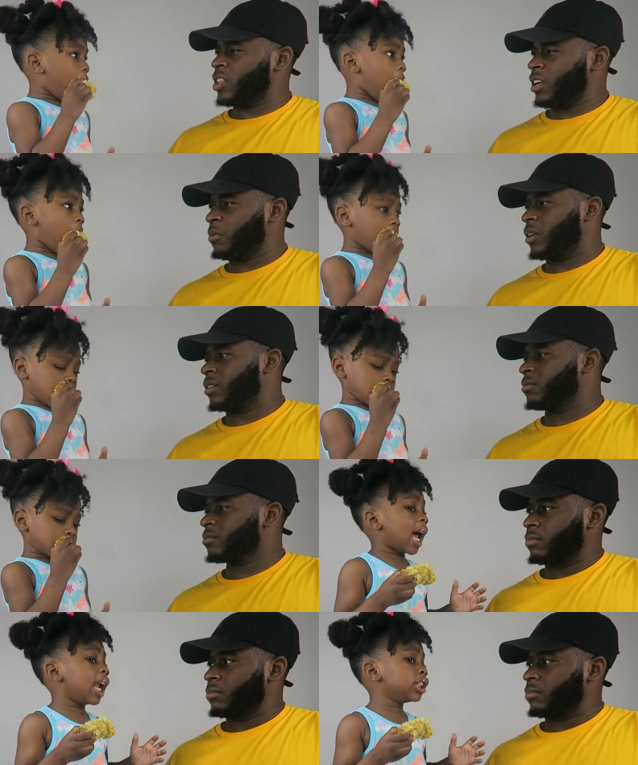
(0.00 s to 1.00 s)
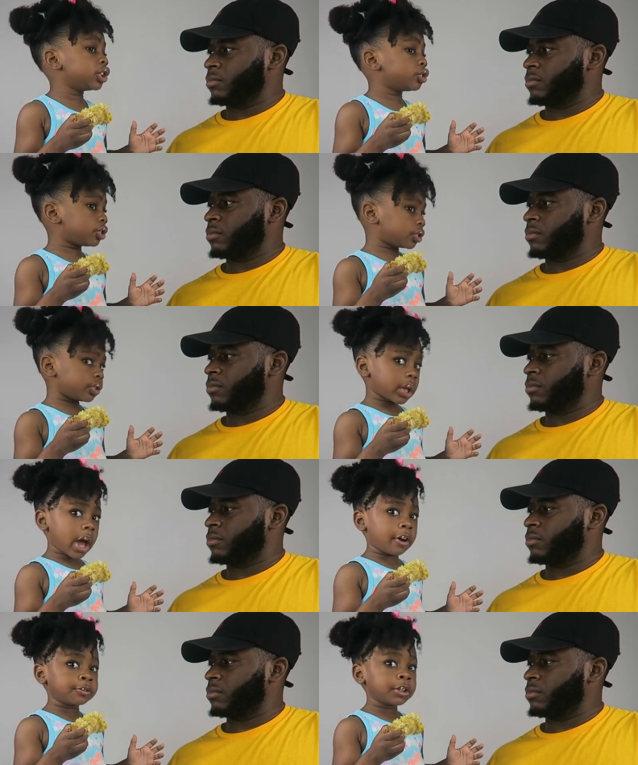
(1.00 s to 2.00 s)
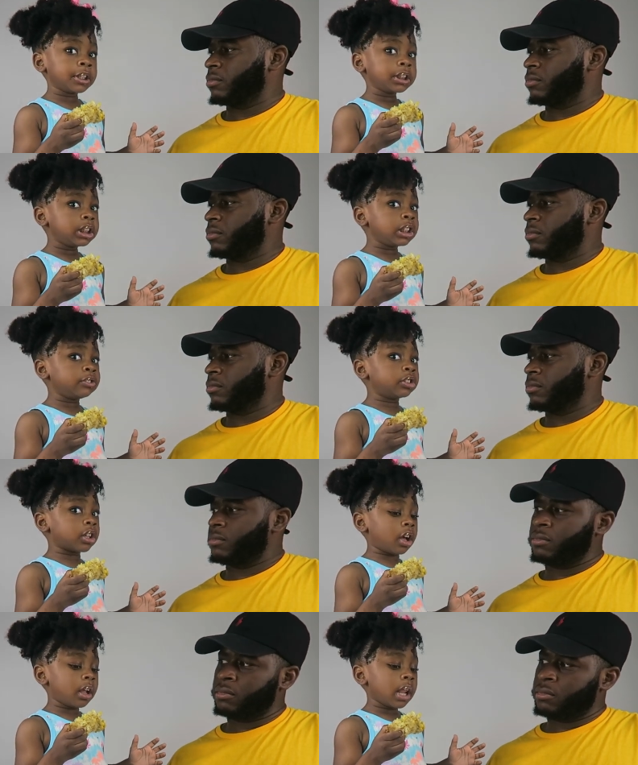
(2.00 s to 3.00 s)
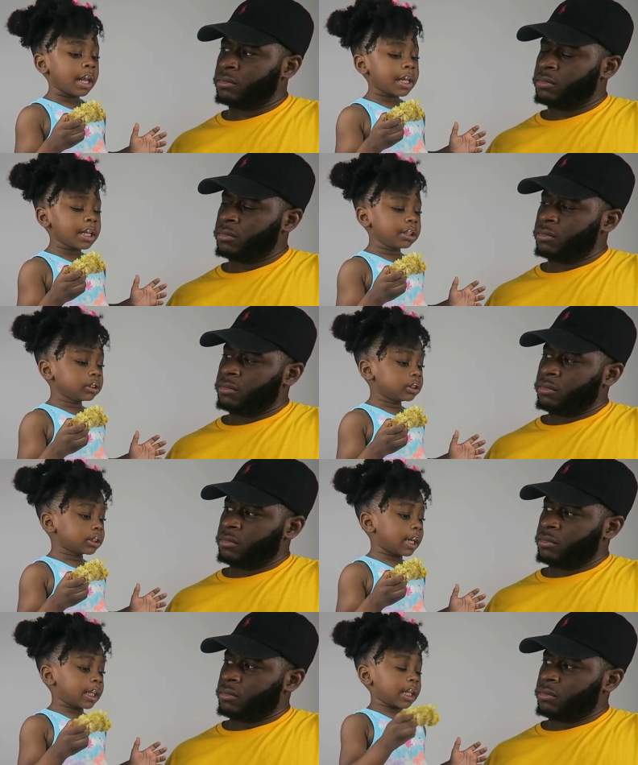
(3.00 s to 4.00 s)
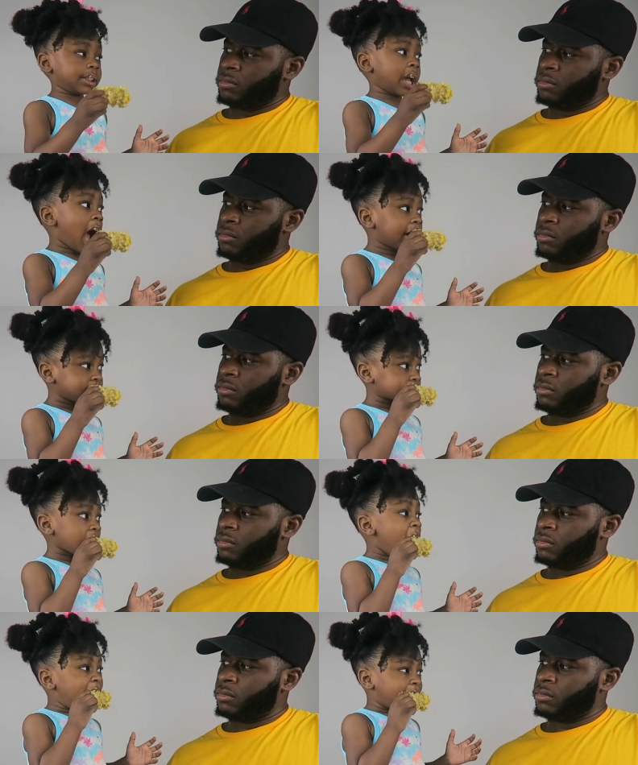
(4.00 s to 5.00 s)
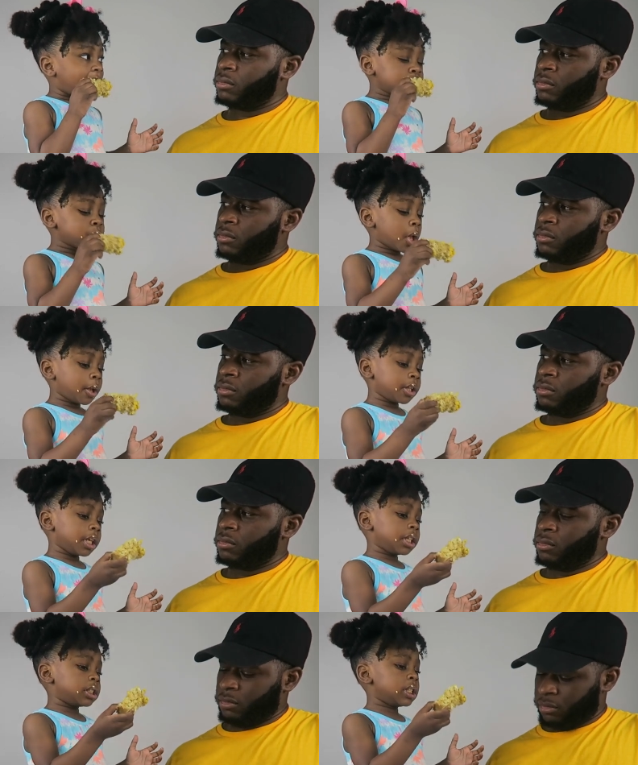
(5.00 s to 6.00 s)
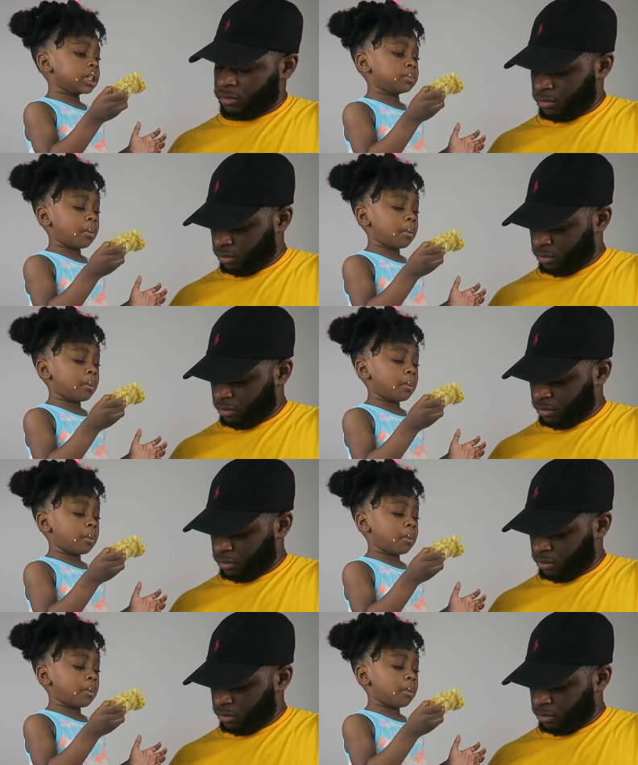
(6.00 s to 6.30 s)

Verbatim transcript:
Speaker 1: scared of what?
Speaker 2: Dinosaurs don't have teeth to eat like this. Like eat these